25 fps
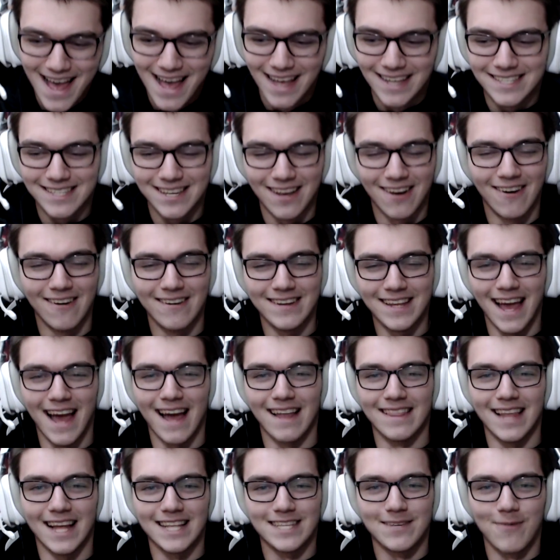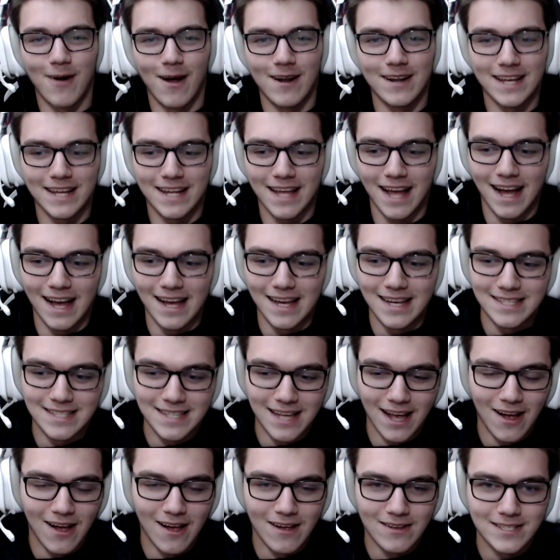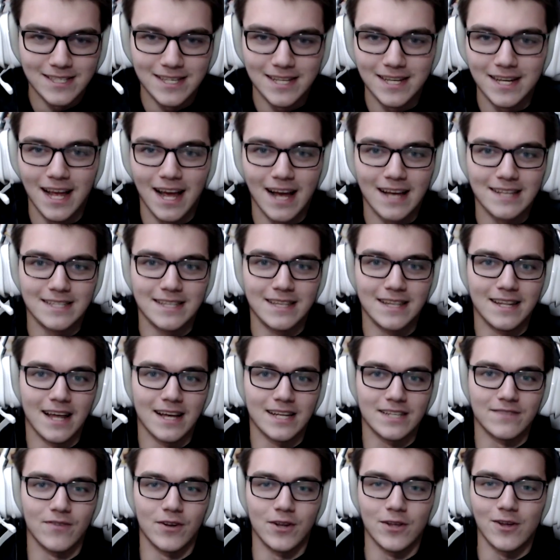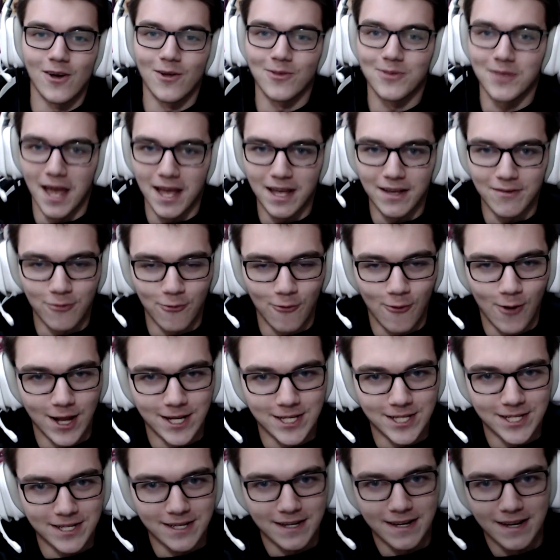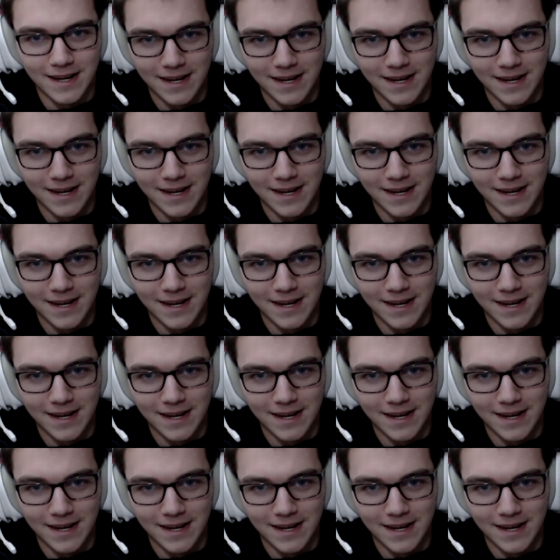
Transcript: so yeah, that's about it guys. I'll see you guys in the next video. Thank you for watching.